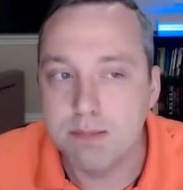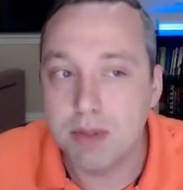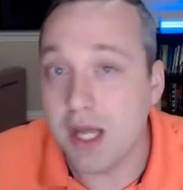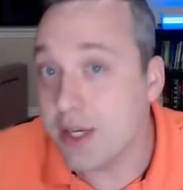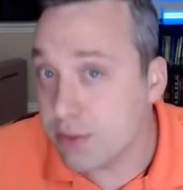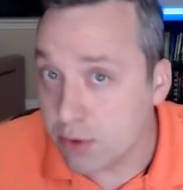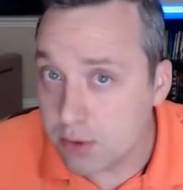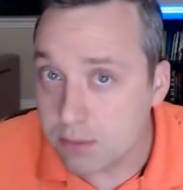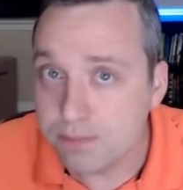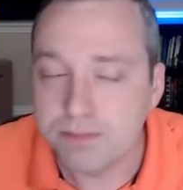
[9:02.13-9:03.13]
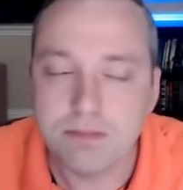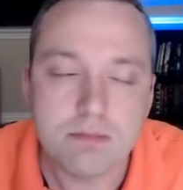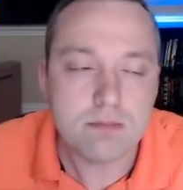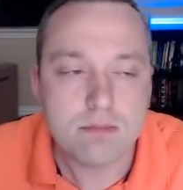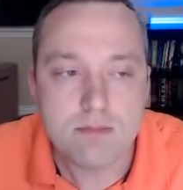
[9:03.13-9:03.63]
it's plausible.
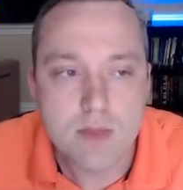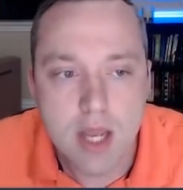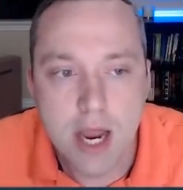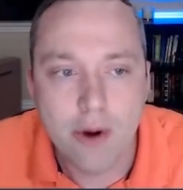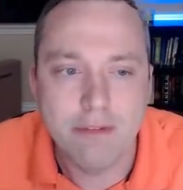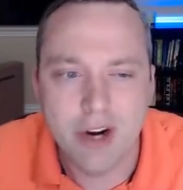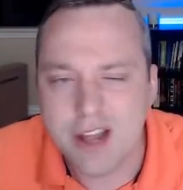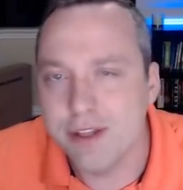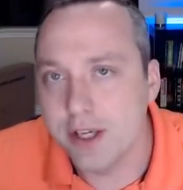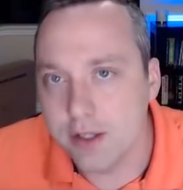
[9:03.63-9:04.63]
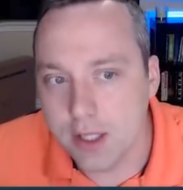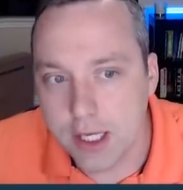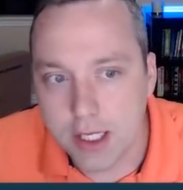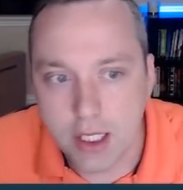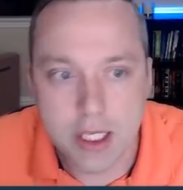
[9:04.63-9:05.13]
However, I think
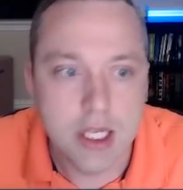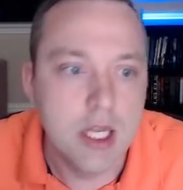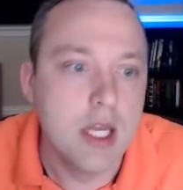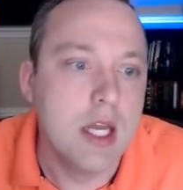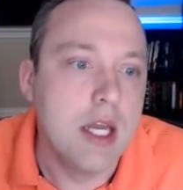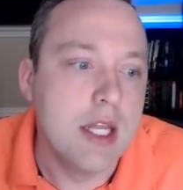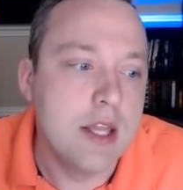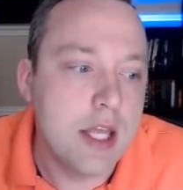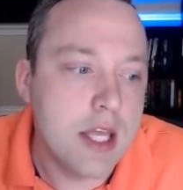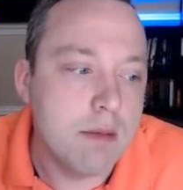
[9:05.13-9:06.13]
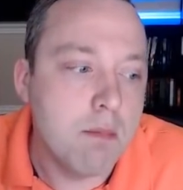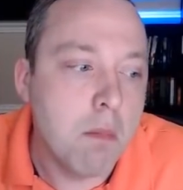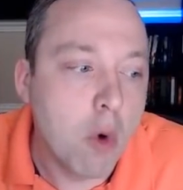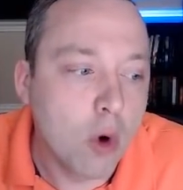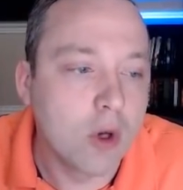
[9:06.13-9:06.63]
unlikely the
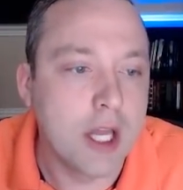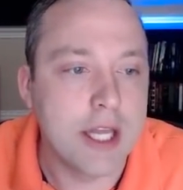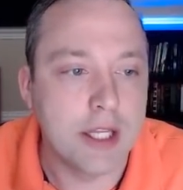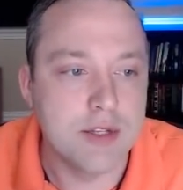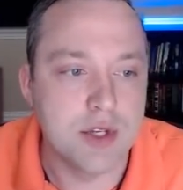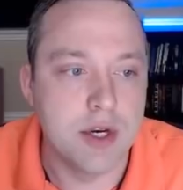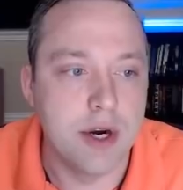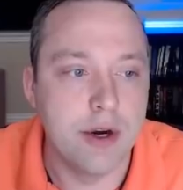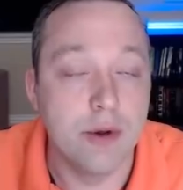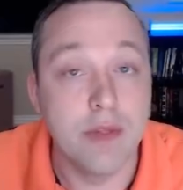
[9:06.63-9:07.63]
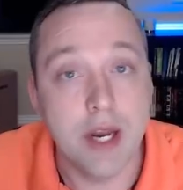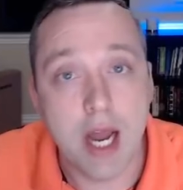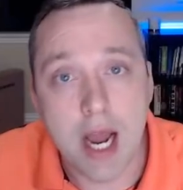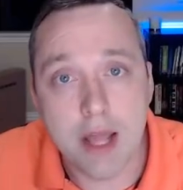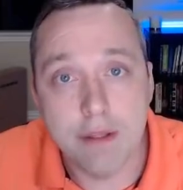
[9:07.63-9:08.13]
more likely scenario
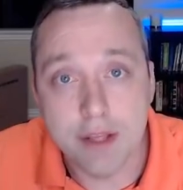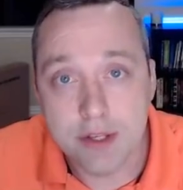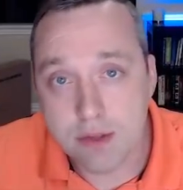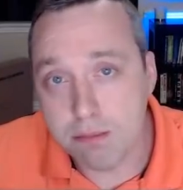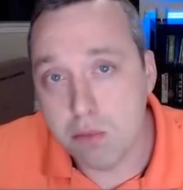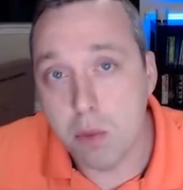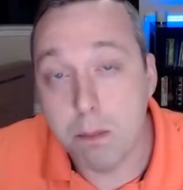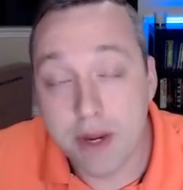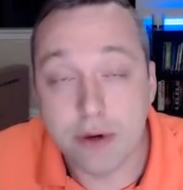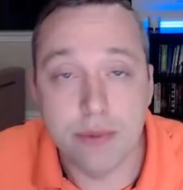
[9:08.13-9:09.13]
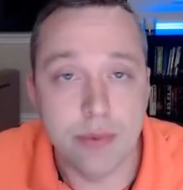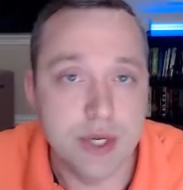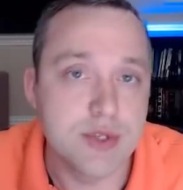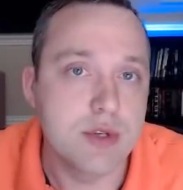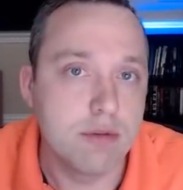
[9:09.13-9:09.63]
that I think is a more bigger
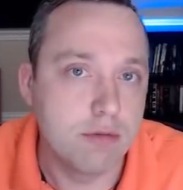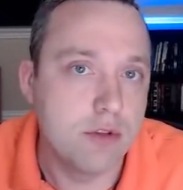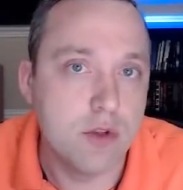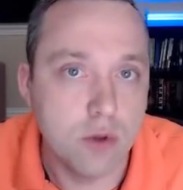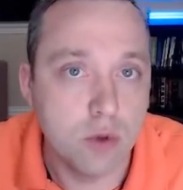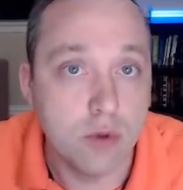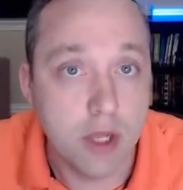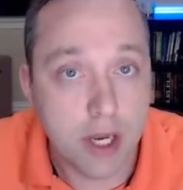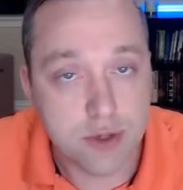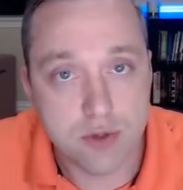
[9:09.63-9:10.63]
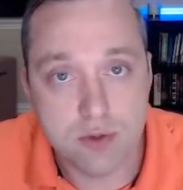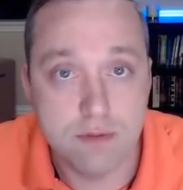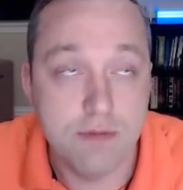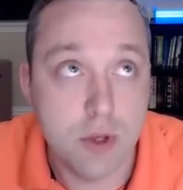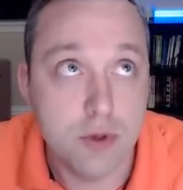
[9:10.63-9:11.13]
risk to the actual
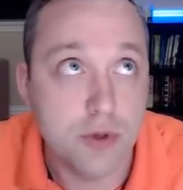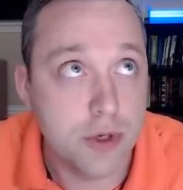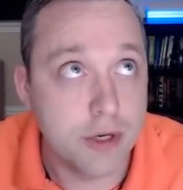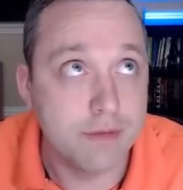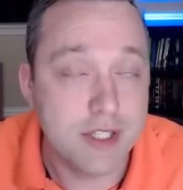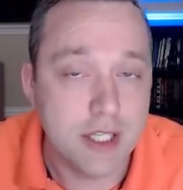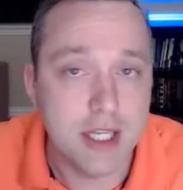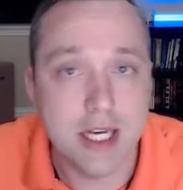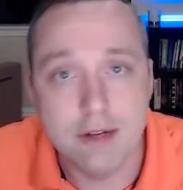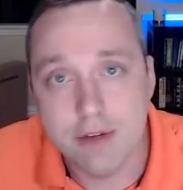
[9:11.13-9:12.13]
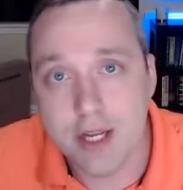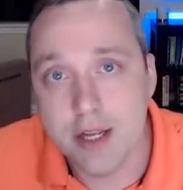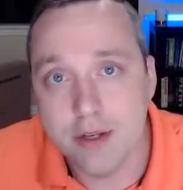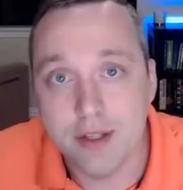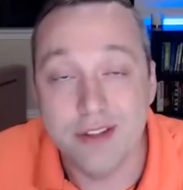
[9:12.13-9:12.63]
future of DLive
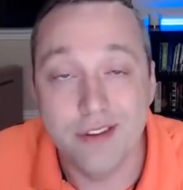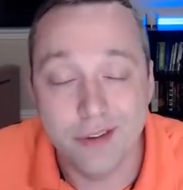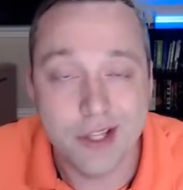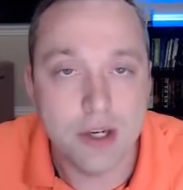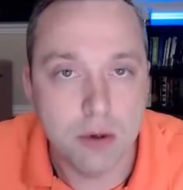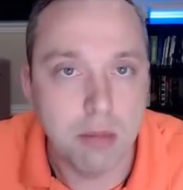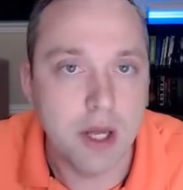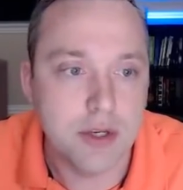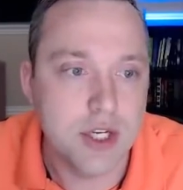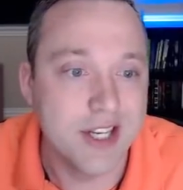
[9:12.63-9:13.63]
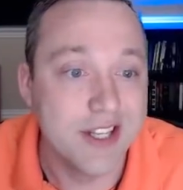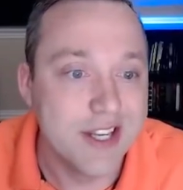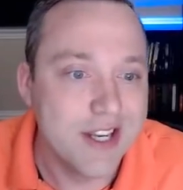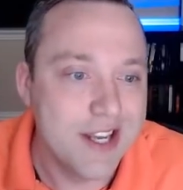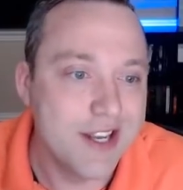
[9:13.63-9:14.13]
and the Lino blockchain